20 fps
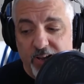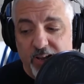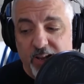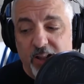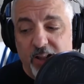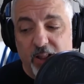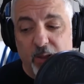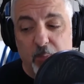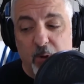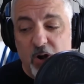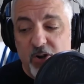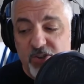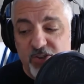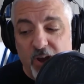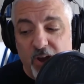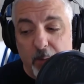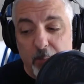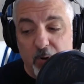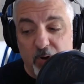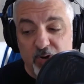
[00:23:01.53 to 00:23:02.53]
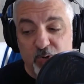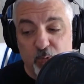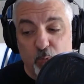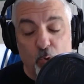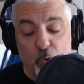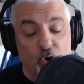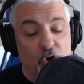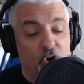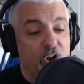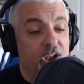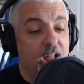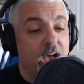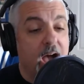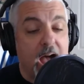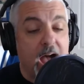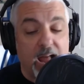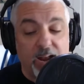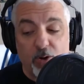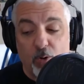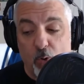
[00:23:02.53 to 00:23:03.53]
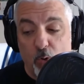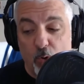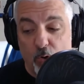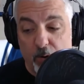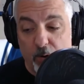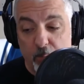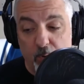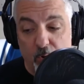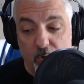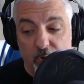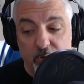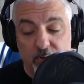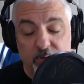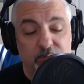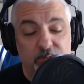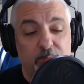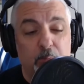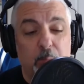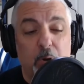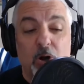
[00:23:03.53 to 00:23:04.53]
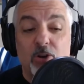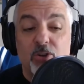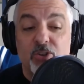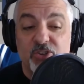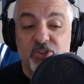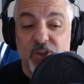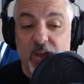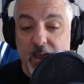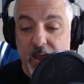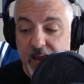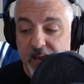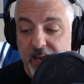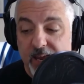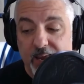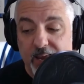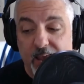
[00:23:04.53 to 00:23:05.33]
Lamar's numbers were not horrible per se.